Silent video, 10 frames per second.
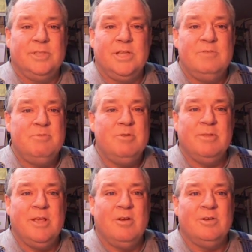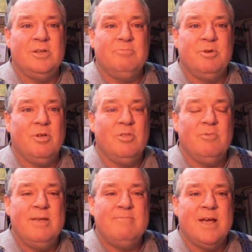These people, they all just put all the
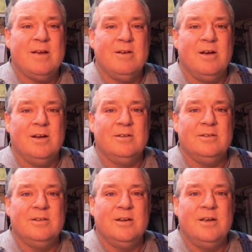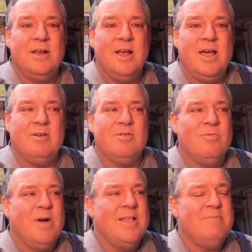weight back on. I don't know
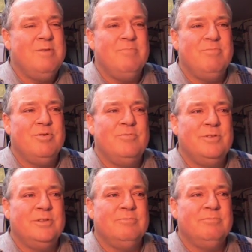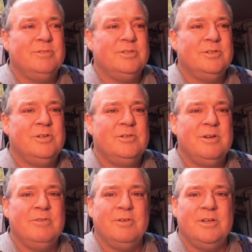why they'd be approving the
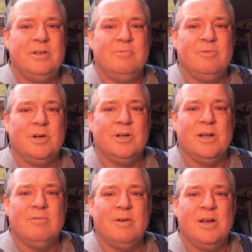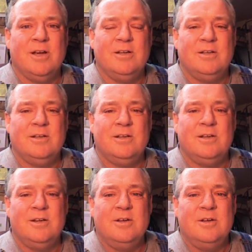surgery if it didn't work that way.
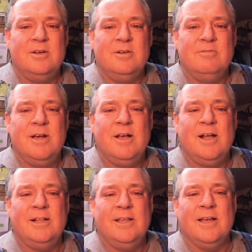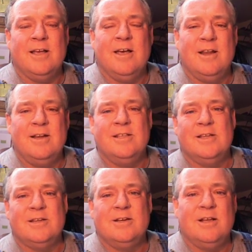Well, I think I got into
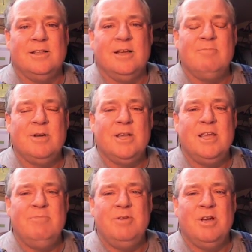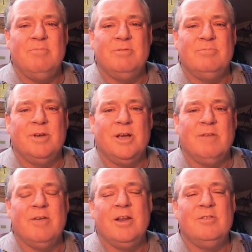this enough. I'm going to keep you up with
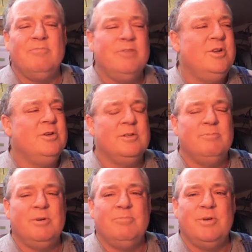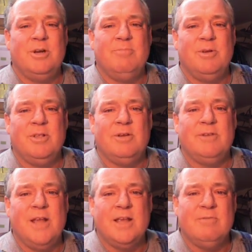I've got other videos I'm going to put up here that
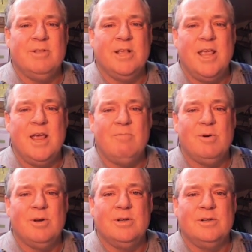I've taken with a camera.